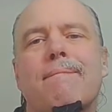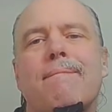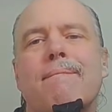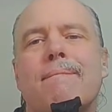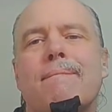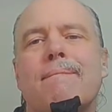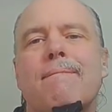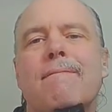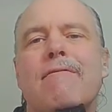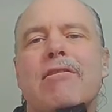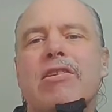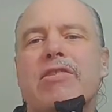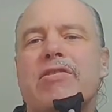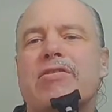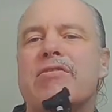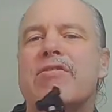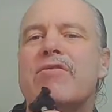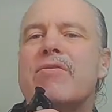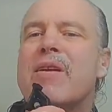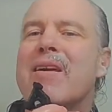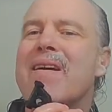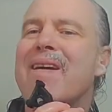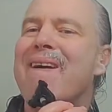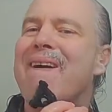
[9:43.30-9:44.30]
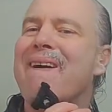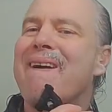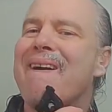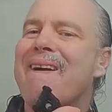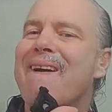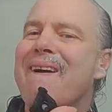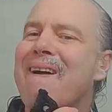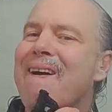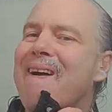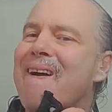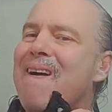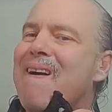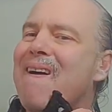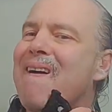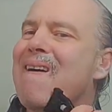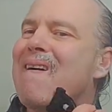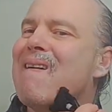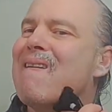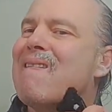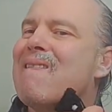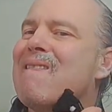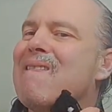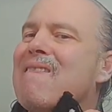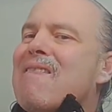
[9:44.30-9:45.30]
But it's doing it.
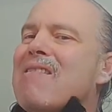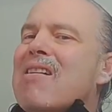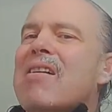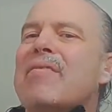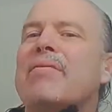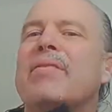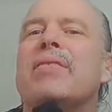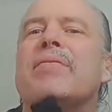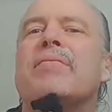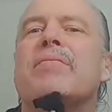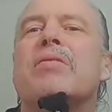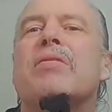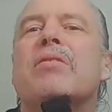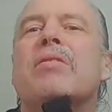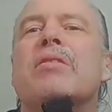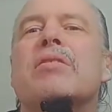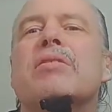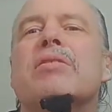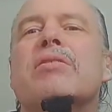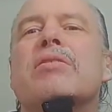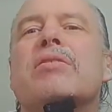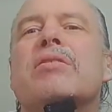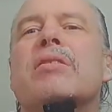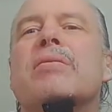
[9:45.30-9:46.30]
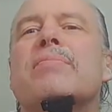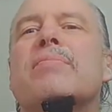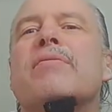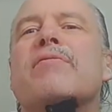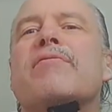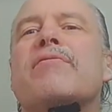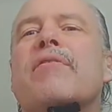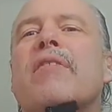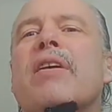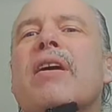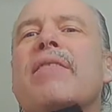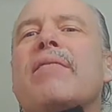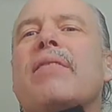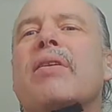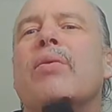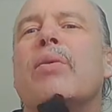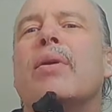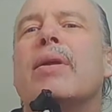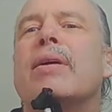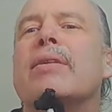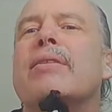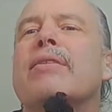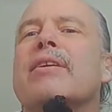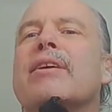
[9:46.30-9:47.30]
Haven't even gone to the number 5 I
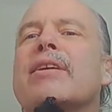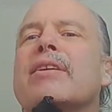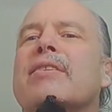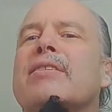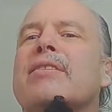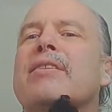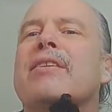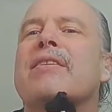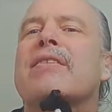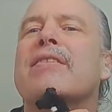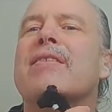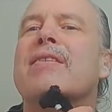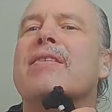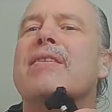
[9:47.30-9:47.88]
want to test yet.